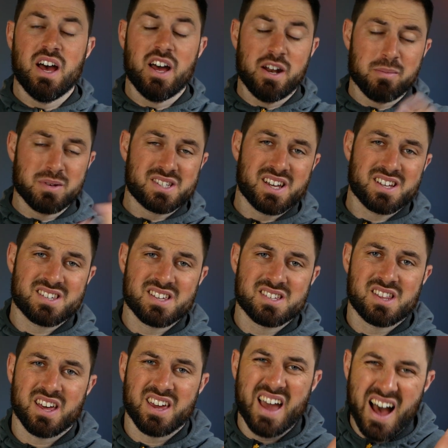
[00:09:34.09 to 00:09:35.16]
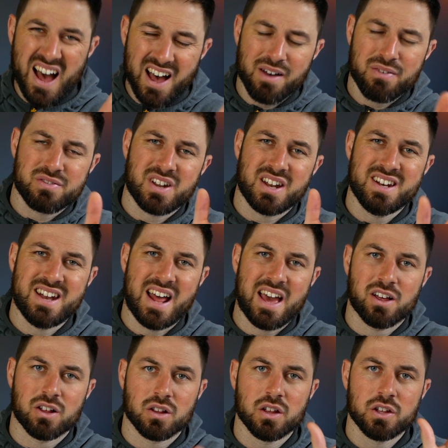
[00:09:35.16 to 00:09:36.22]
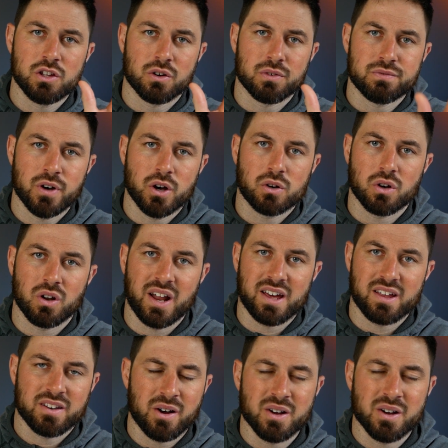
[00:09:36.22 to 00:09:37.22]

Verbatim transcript: Number 6 is that you have to nail your focal length.